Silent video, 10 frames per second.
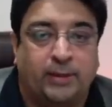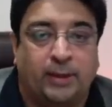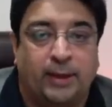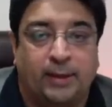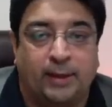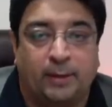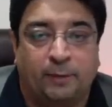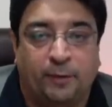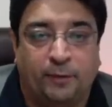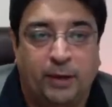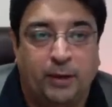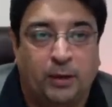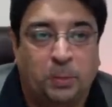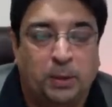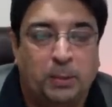350
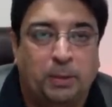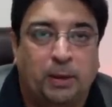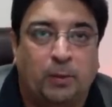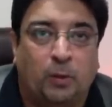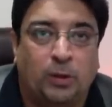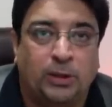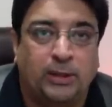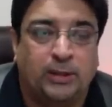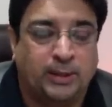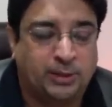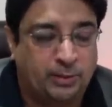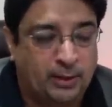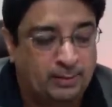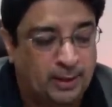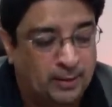odd people are watching this
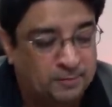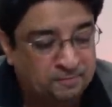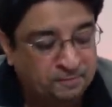stream now.